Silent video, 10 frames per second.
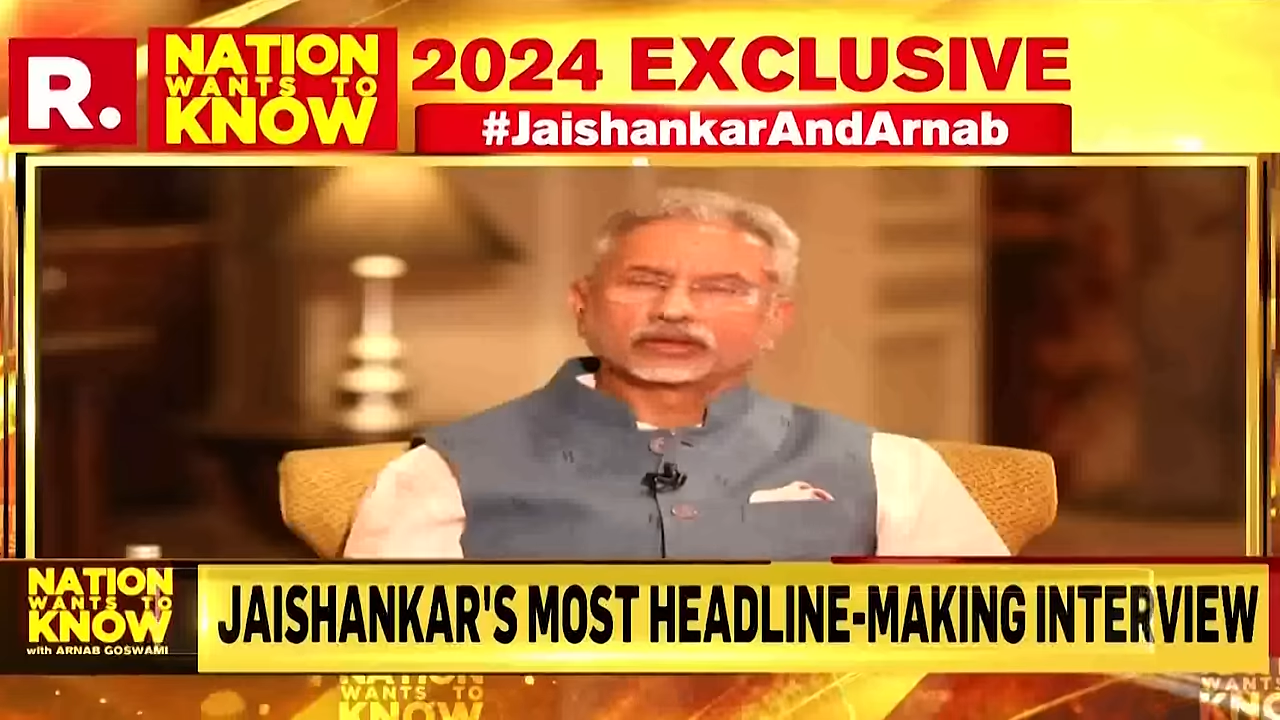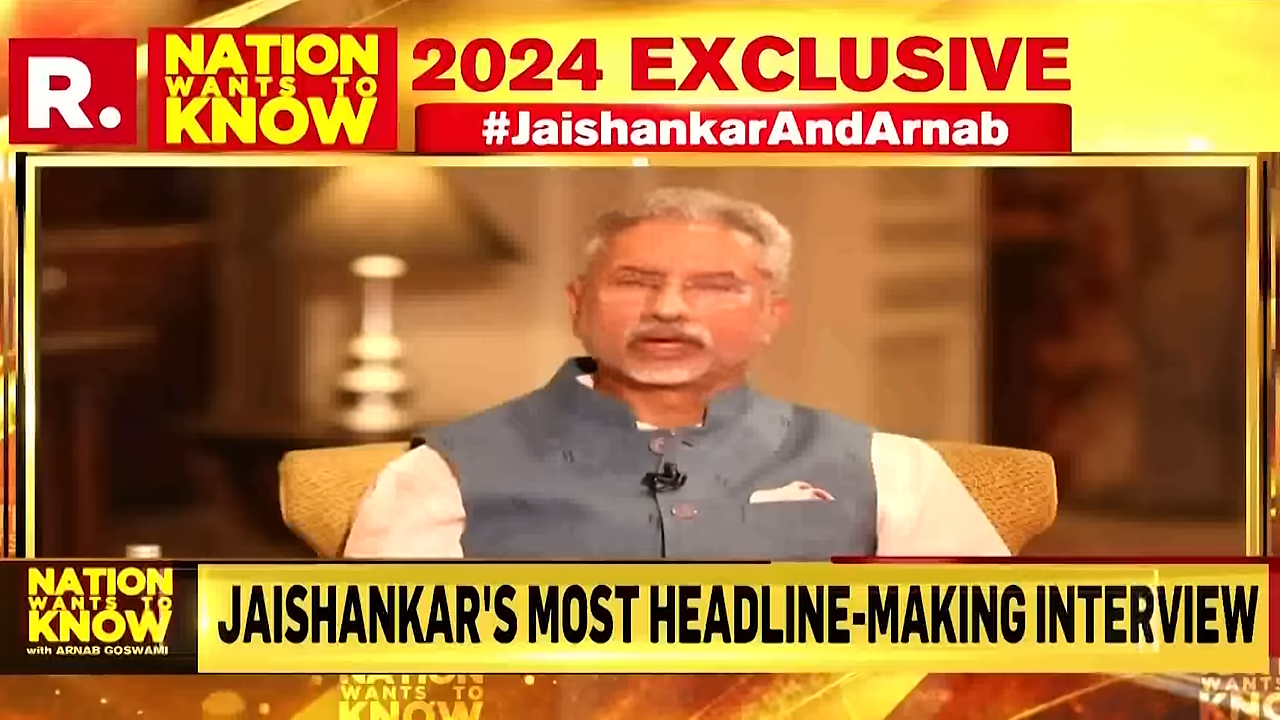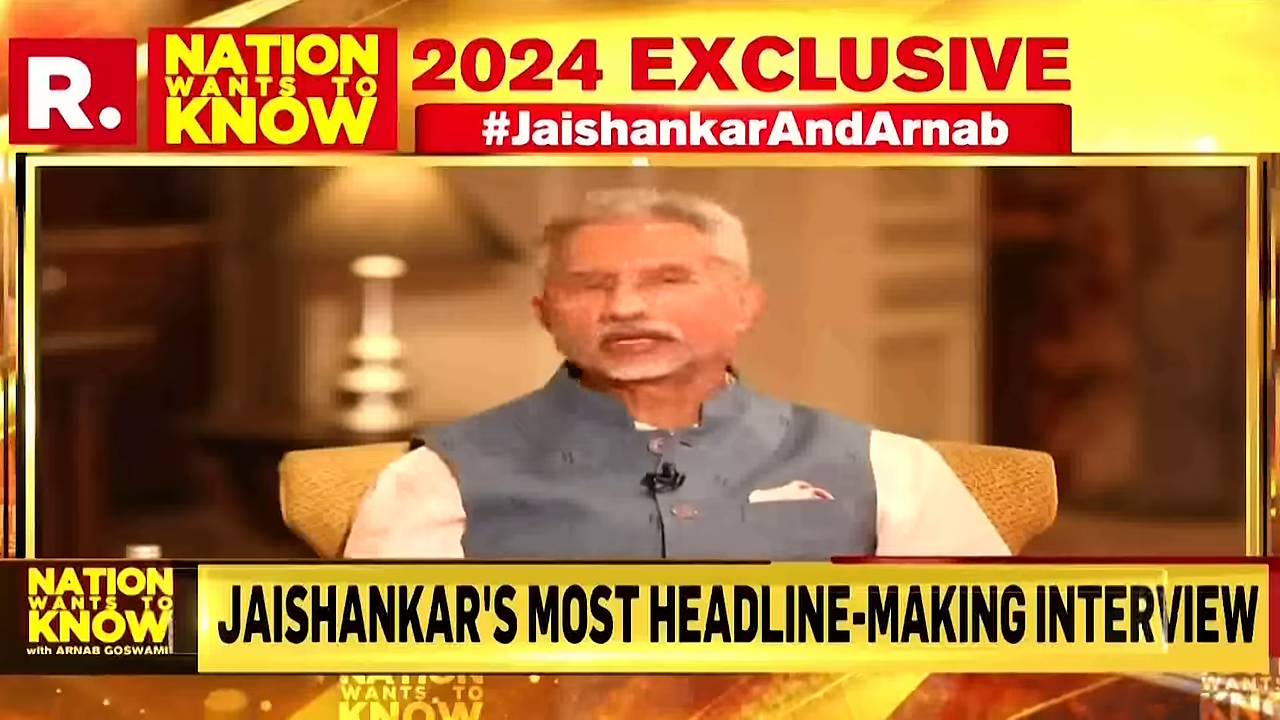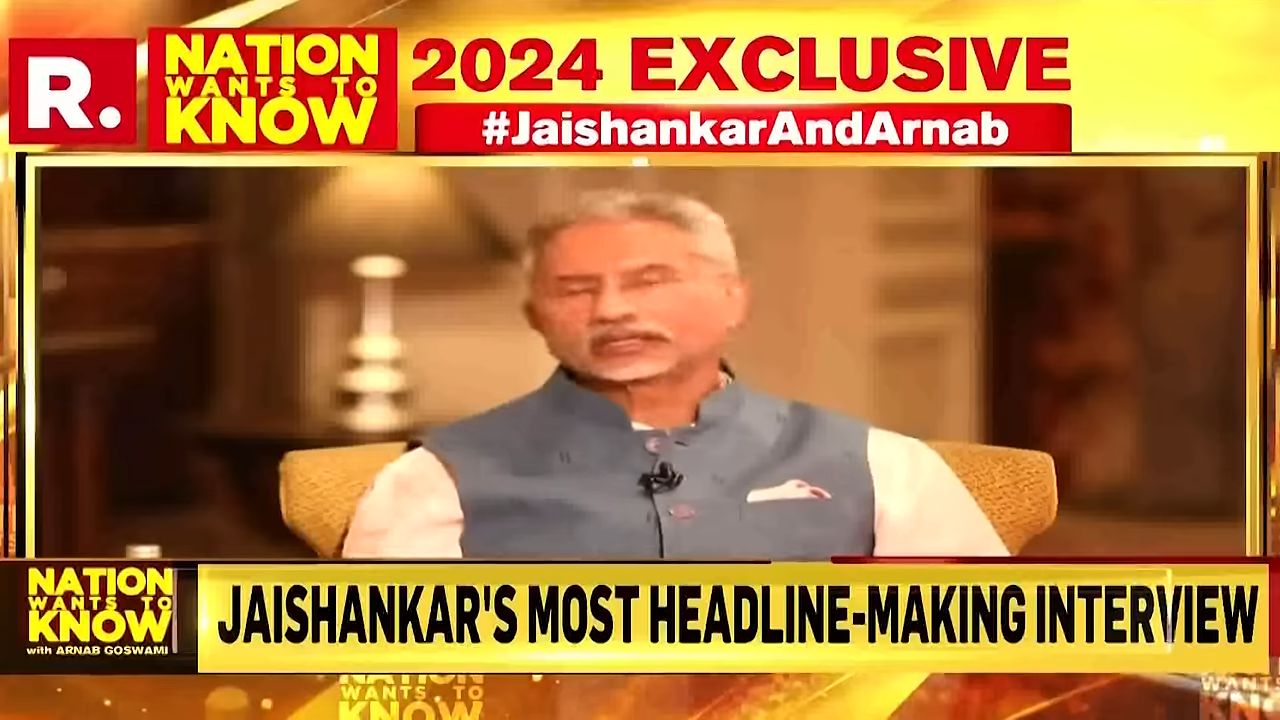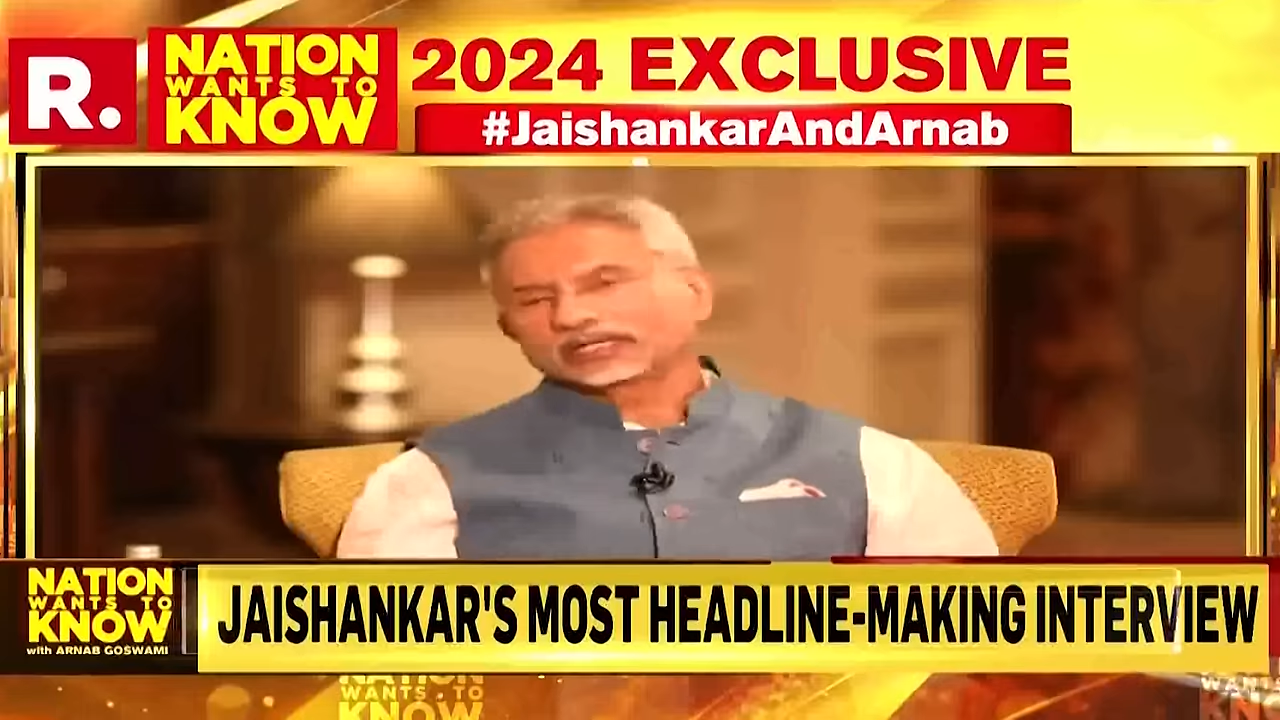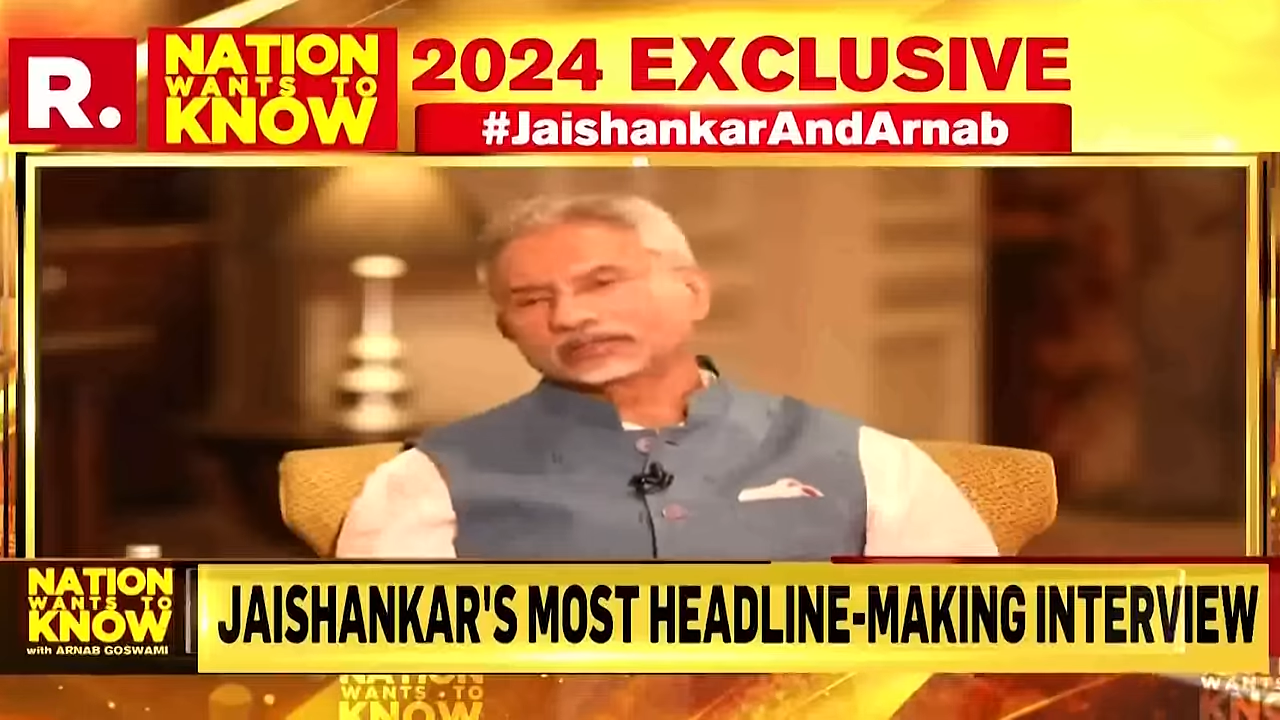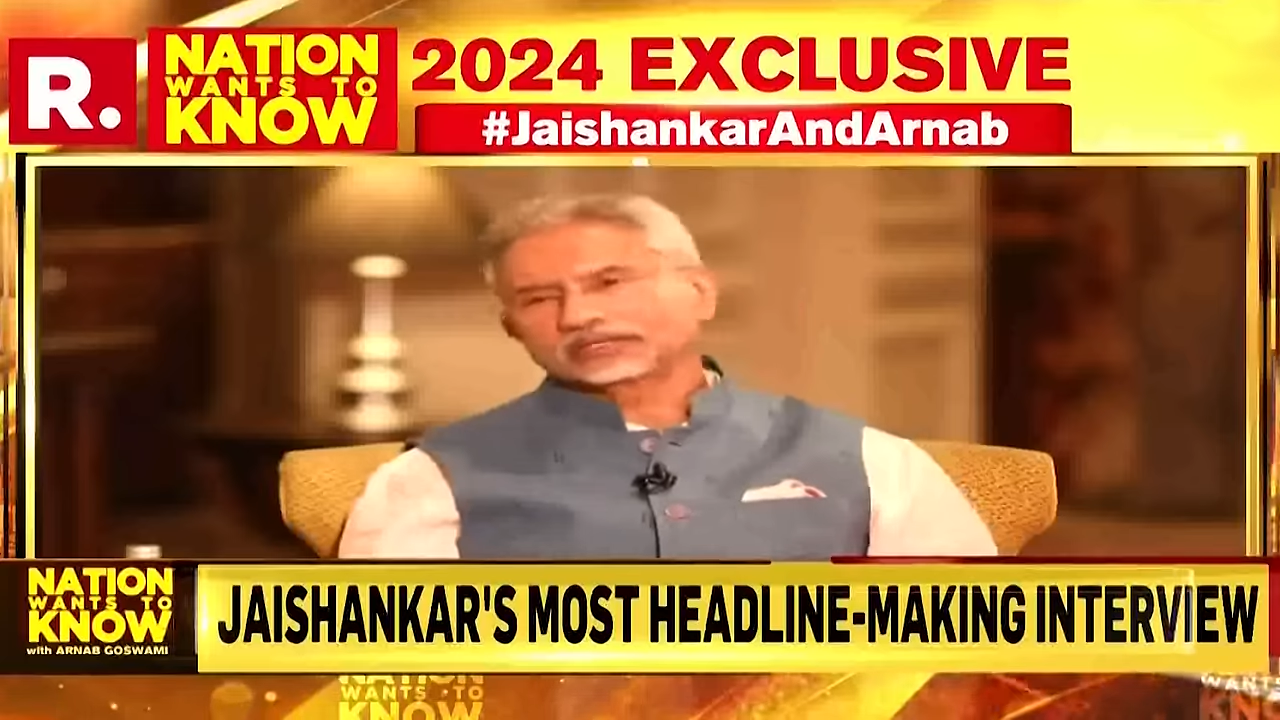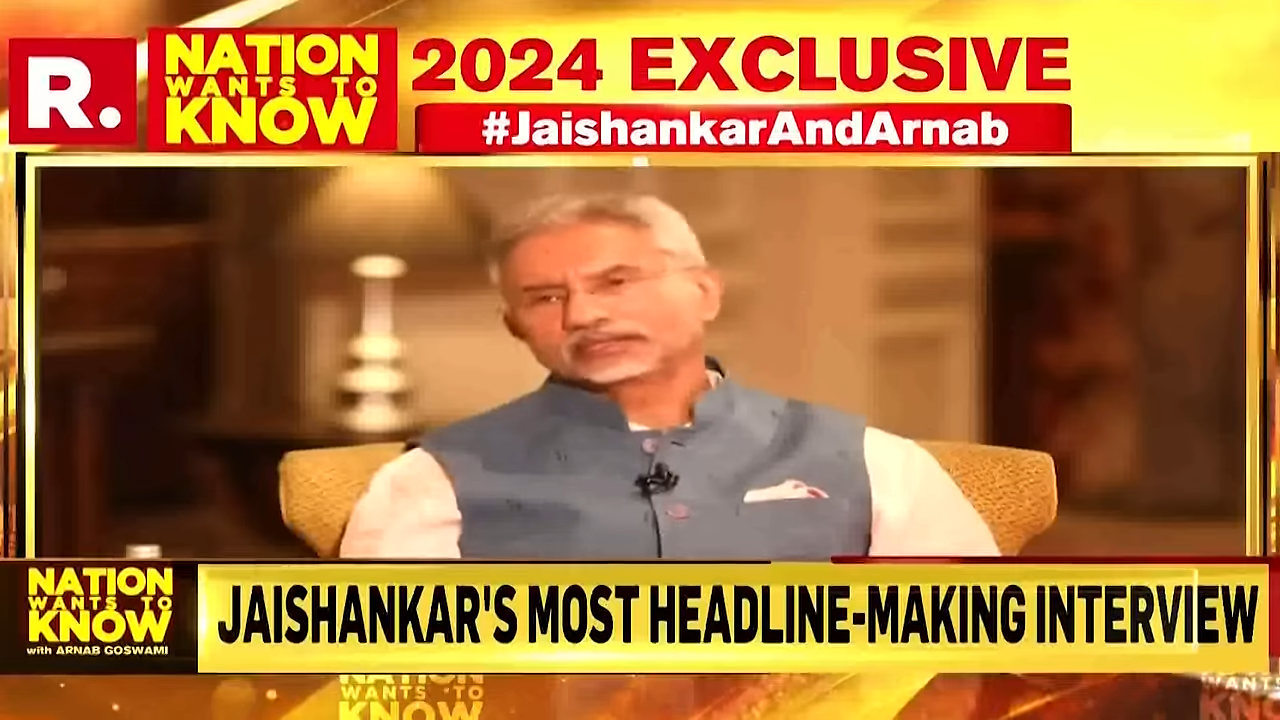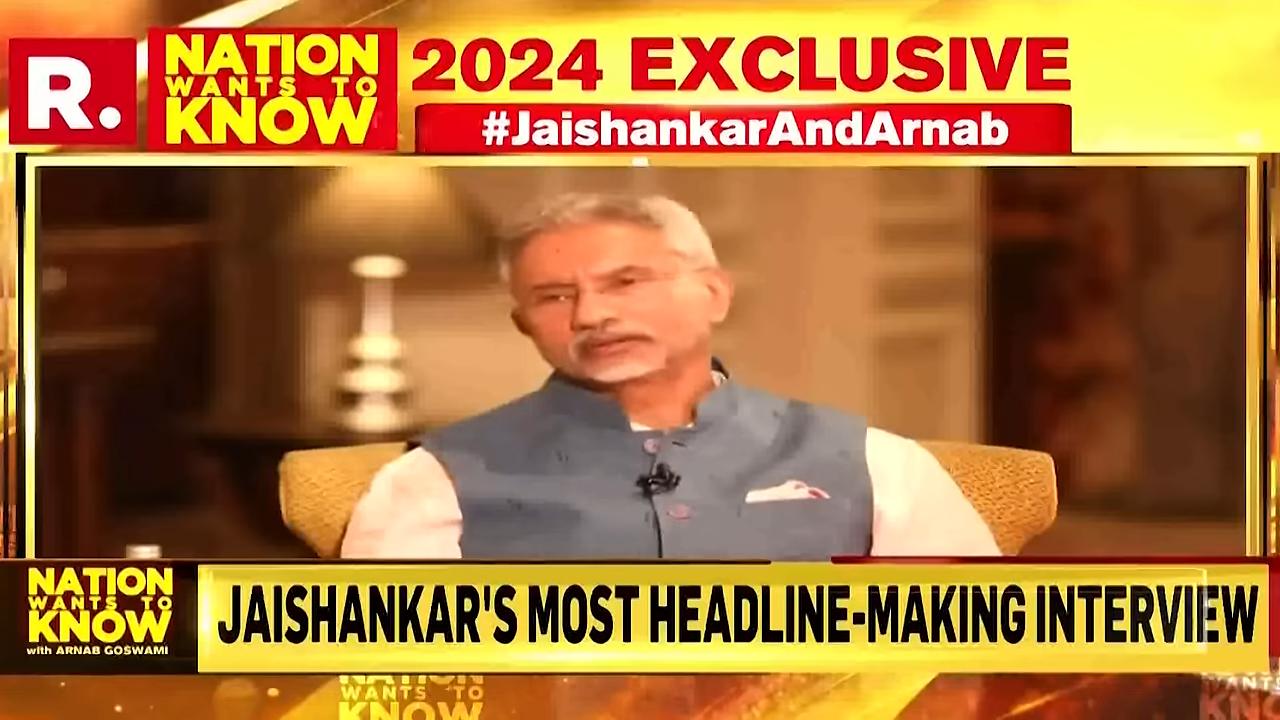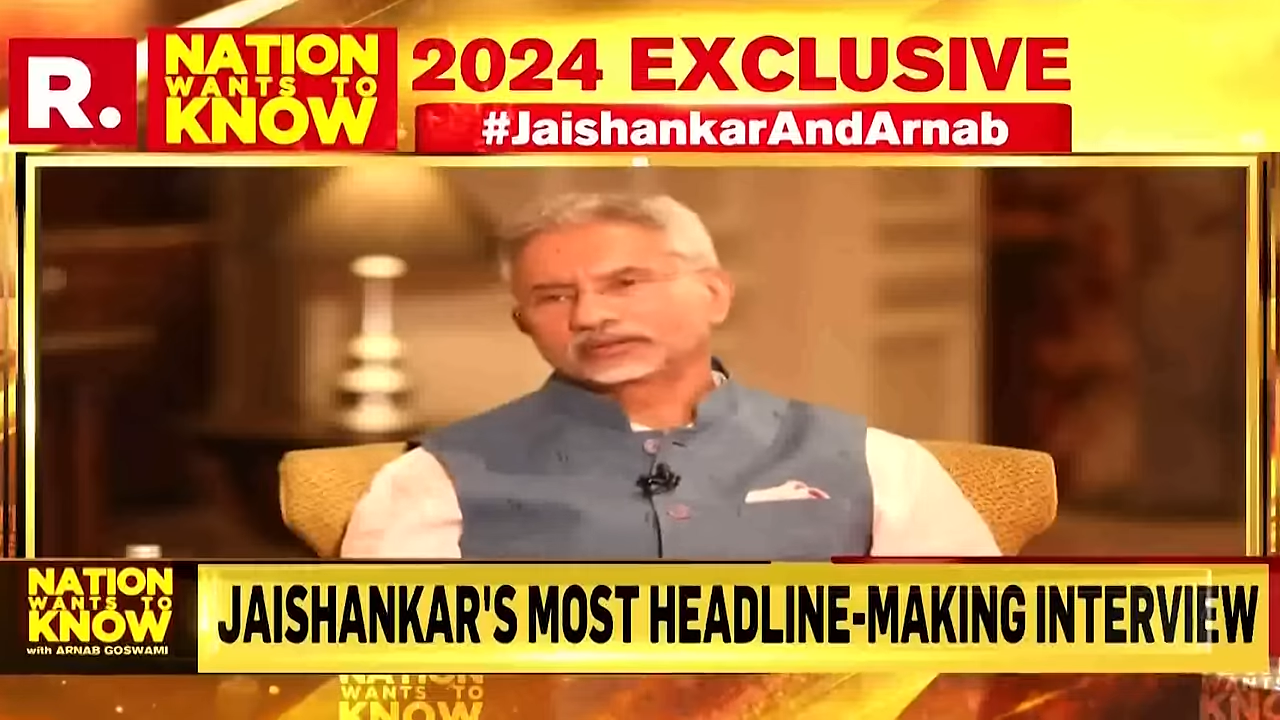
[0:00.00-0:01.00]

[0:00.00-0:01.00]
No, I think